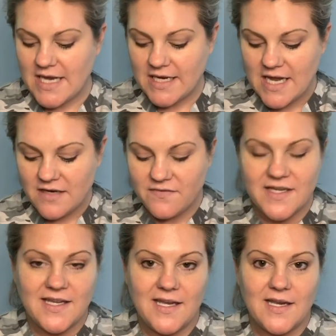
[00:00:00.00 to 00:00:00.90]
kind of
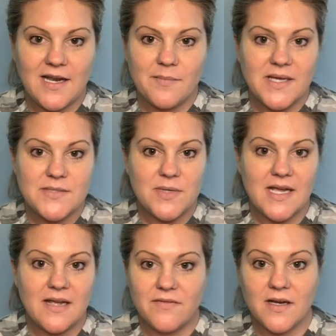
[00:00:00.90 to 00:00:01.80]
like eating, I might as well
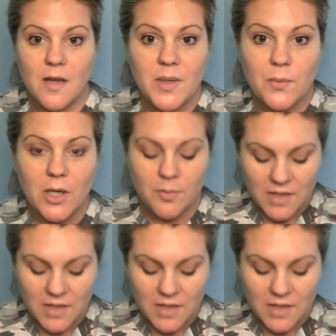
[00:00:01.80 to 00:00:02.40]
have a gummy worm,